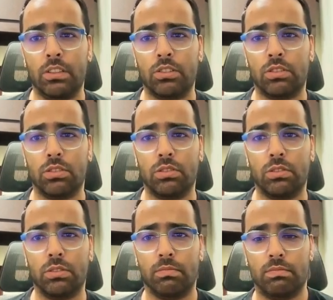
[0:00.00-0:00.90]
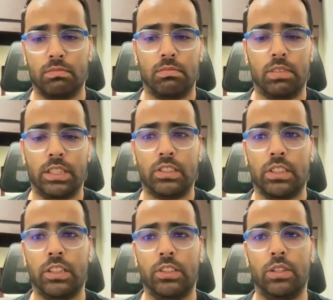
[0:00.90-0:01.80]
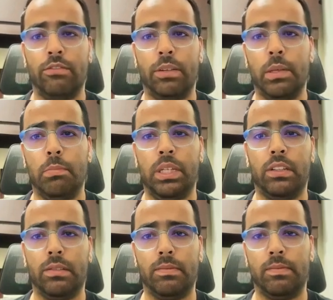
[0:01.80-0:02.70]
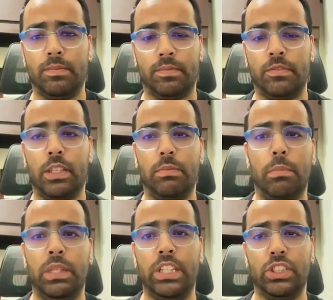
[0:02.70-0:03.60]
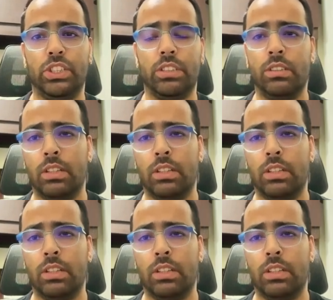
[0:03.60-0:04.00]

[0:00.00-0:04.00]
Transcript: So let's say you have web application,